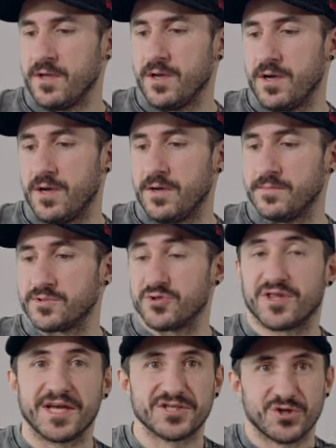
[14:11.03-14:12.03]
Um, so
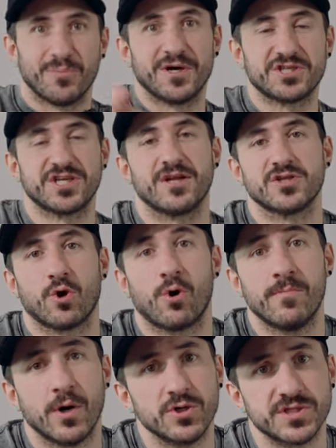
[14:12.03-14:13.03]
thanks so much. Shout out to
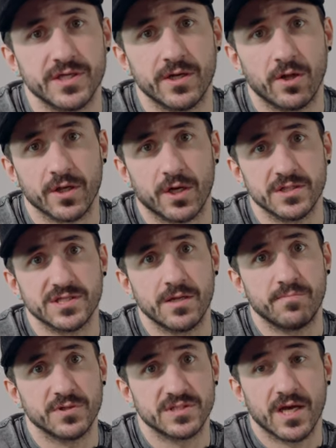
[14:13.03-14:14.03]
Hormozi and all the content
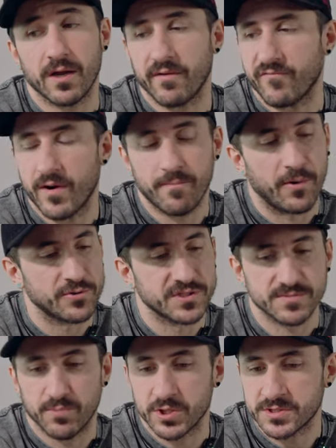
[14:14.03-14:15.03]
he puts out. I've read both
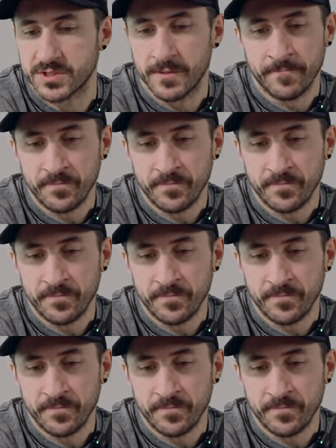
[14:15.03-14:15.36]
his books